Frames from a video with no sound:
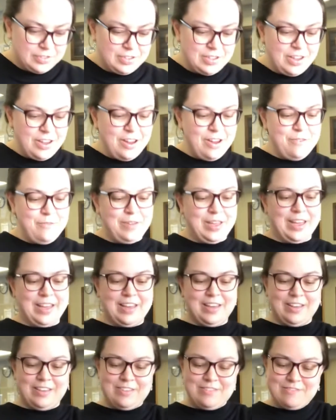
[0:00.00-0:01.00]
There we
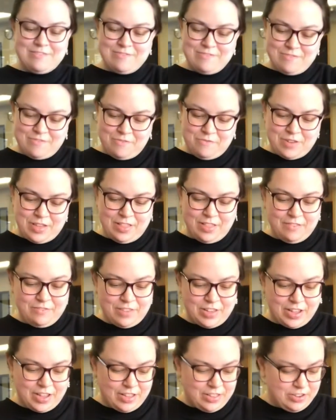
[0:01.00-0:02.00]
go. Oh, I love the
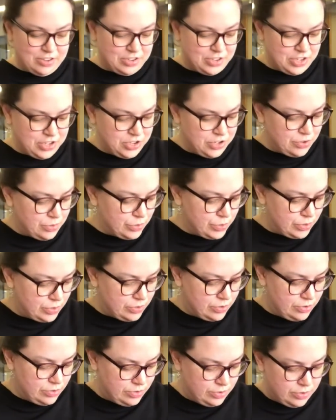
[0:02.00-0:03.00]
colors I chose.
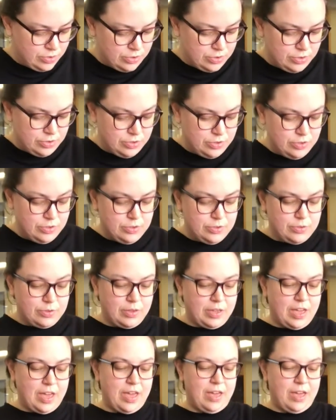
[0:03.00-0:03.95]
Okay.